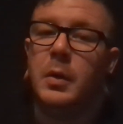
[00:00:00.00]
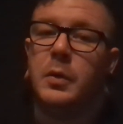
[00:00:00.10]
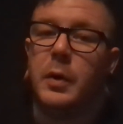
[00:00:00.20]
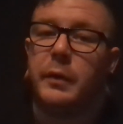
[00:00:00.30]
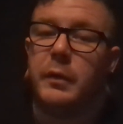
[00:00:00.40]

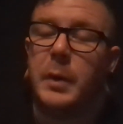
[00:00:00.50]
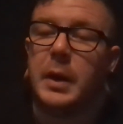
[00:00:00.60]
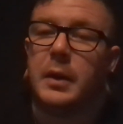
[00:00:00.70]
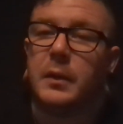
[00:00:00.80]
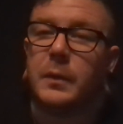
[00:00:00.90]
So if you've made
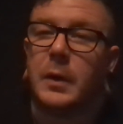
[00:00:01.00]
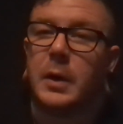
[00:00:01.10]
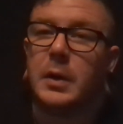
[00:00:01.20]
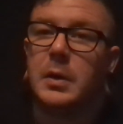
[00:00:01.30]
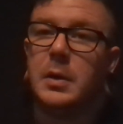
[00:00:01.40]
it this
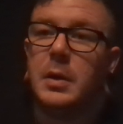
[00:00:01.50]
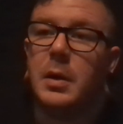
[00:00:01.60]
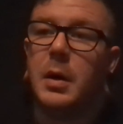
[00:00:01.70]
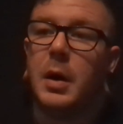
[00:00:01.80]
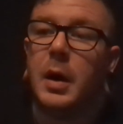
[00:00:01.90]
far,
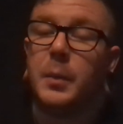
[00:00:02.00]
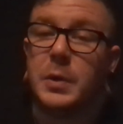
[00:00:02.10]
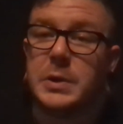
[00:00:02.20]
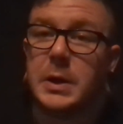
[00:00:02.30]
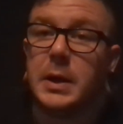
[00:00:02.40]
I
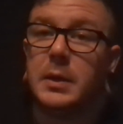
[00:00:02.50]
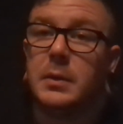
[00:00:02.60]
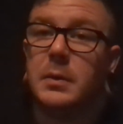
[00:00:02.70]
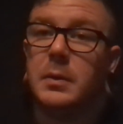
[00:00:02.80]
appreciate it.